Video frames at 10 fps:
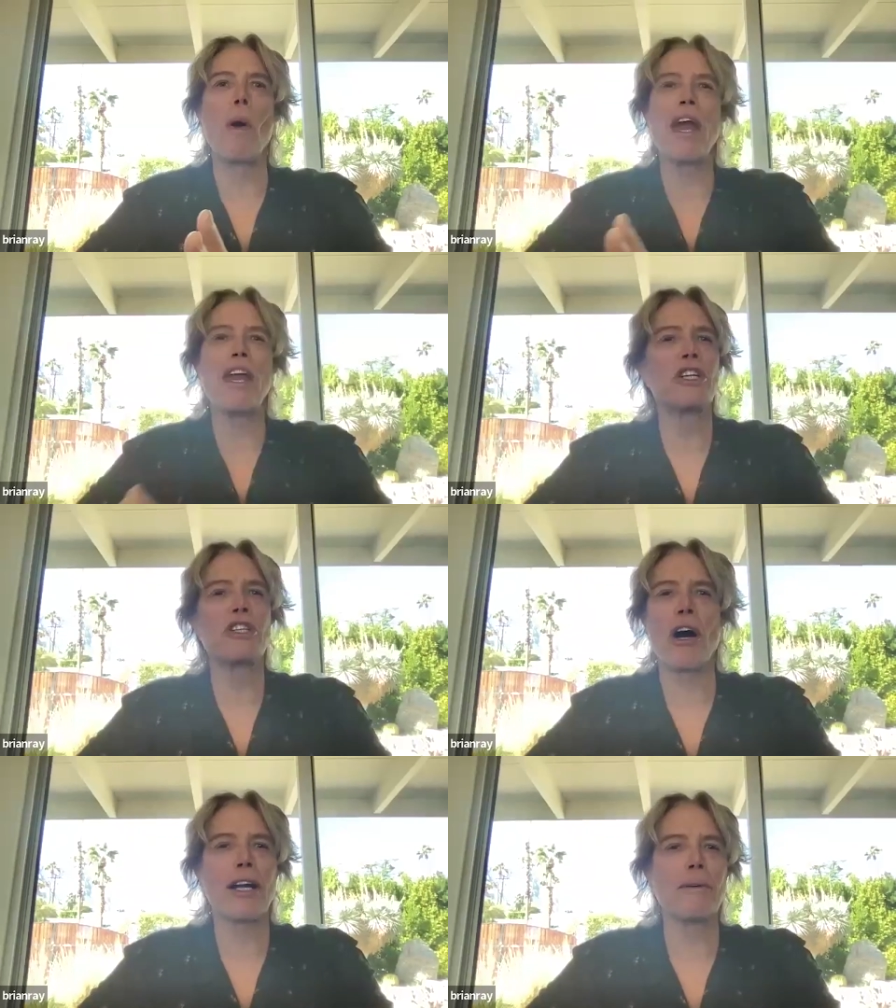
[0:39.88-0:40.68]
way you could
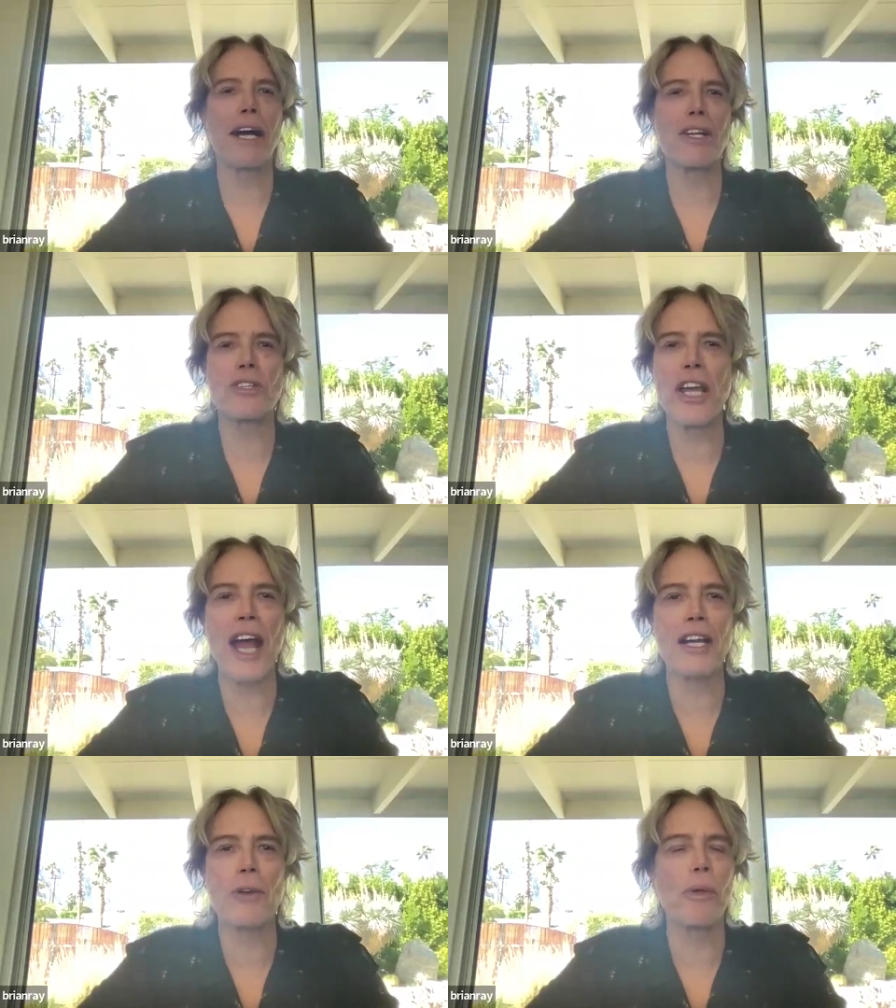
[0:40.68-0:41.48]
talk about
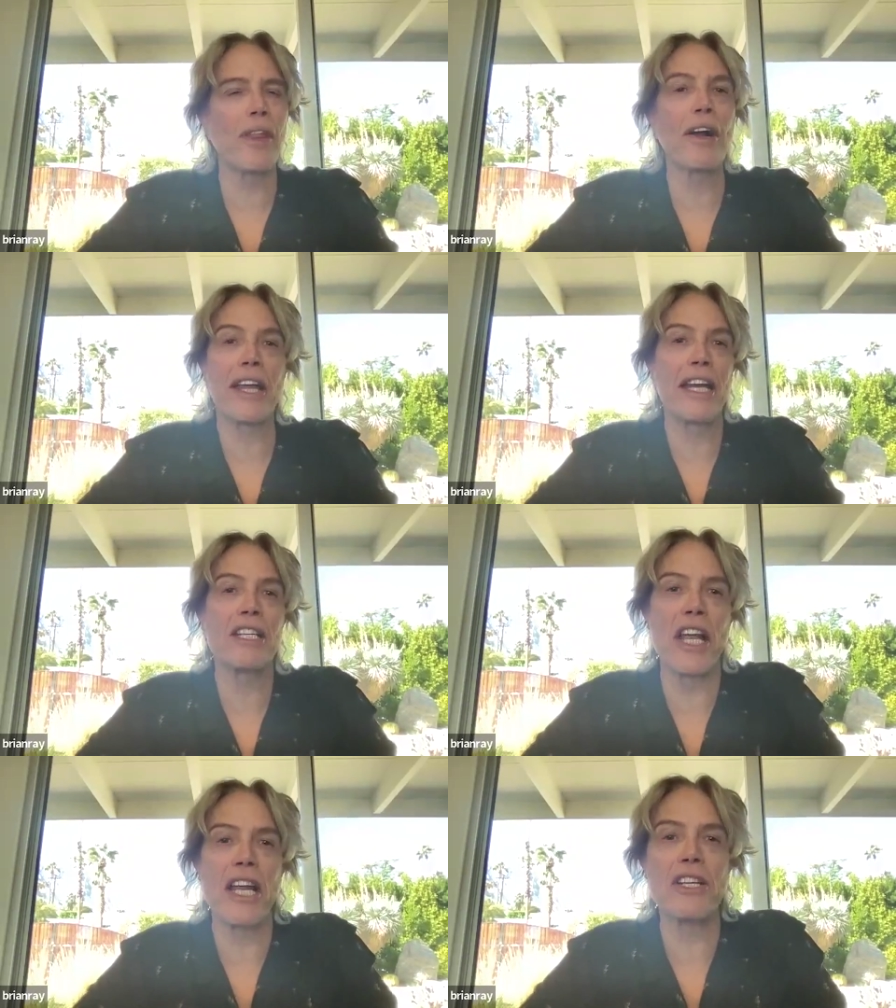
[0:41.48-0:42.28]
without
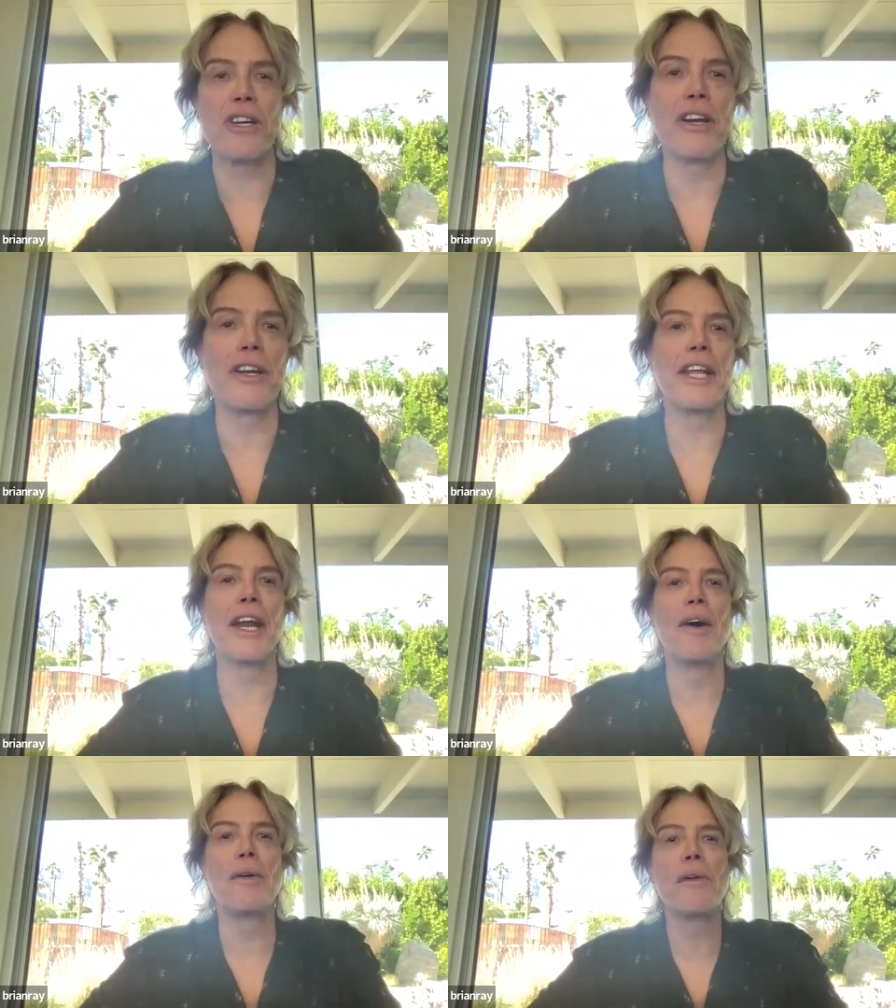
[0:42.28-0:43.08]
getting censored, you
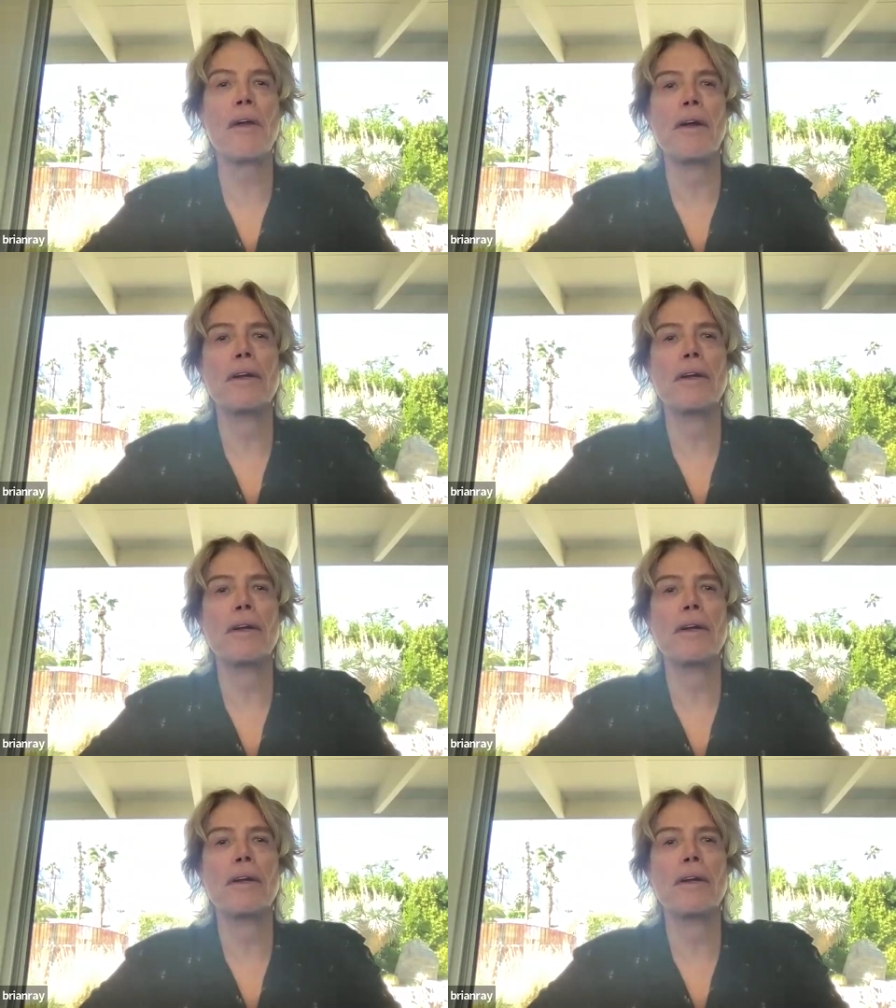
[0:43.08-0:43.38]
know?